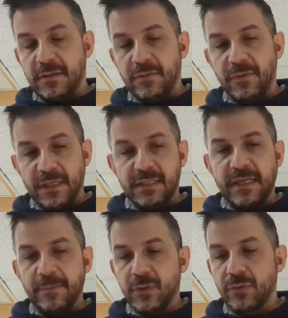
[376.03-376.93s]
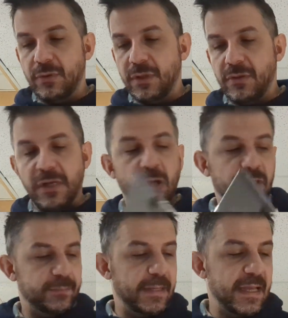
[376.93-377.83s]
when it comes to how
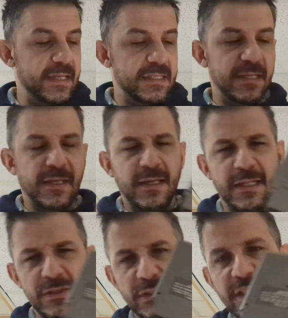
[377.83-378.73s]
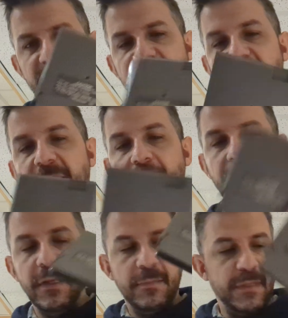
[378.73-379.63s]
it plays. It's not an easy game,
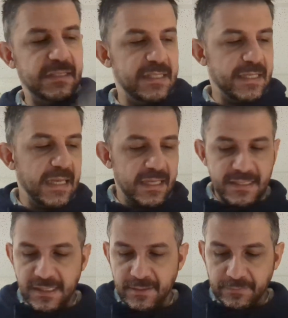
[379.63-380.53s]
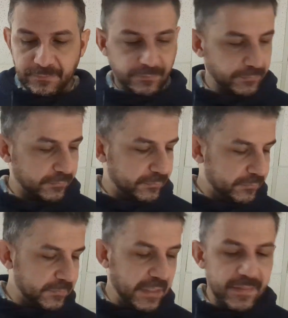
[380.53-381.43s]
but it's a classic.
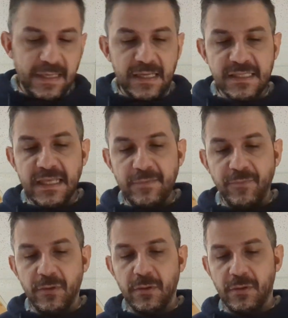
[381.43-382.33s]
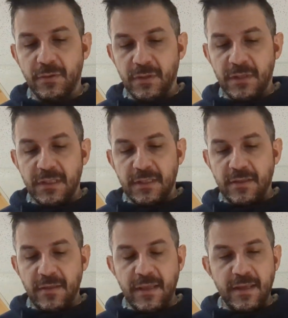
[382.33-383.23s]
The last game for
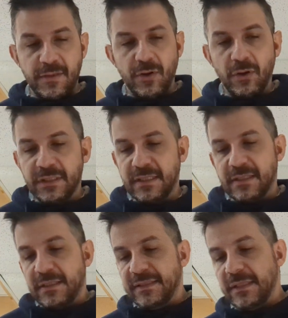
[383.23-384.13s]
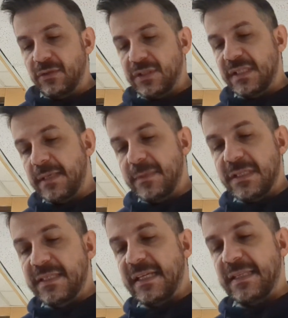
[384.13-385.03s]
the older Nintendo systems
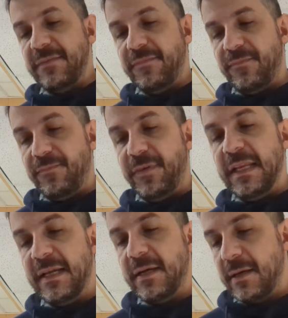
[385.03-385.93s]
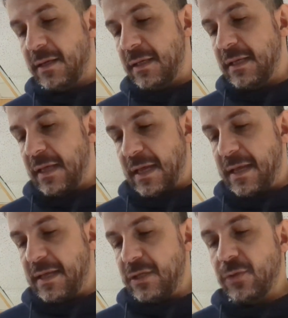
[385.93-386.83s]
is just a filler,
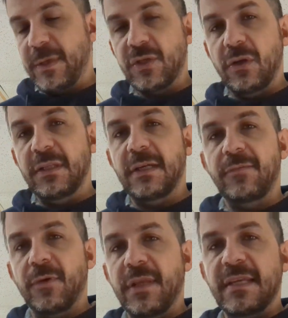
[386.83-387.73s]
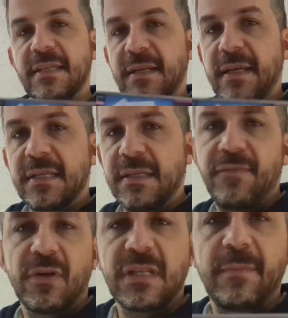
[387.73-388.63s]
Super Solitaire for the SNES.
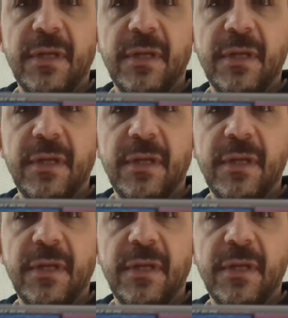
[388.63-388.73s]
For some